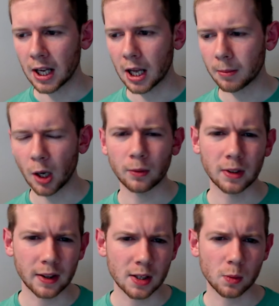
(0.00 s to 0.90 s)

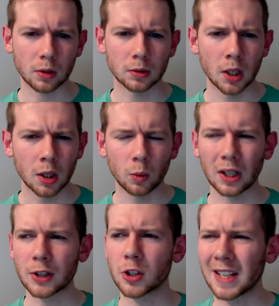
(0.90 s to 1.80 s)
Hopefully this one
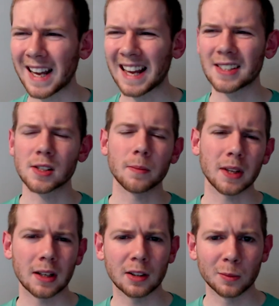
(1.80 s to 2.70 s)
will actually add
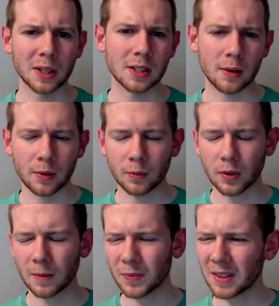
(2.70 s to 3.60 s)
something a little bit different.